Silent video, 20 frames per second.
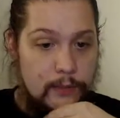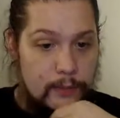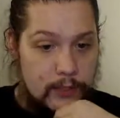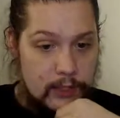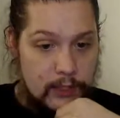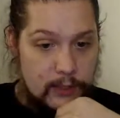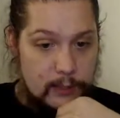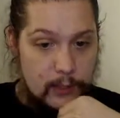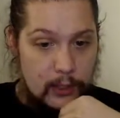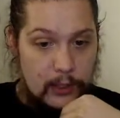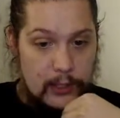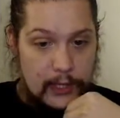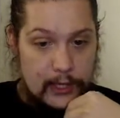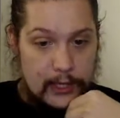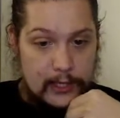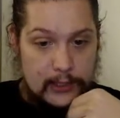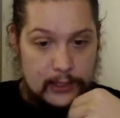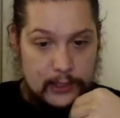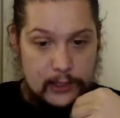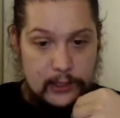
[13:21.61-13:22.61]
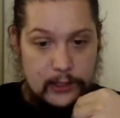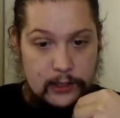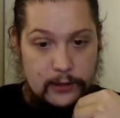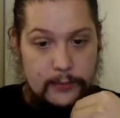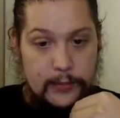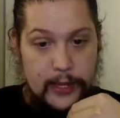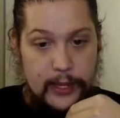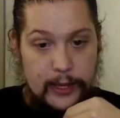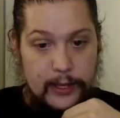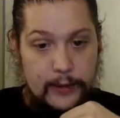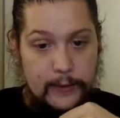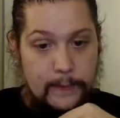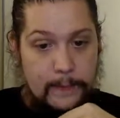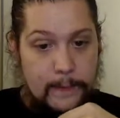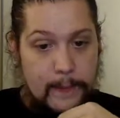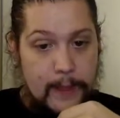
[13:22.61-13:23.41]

the small case under the bed,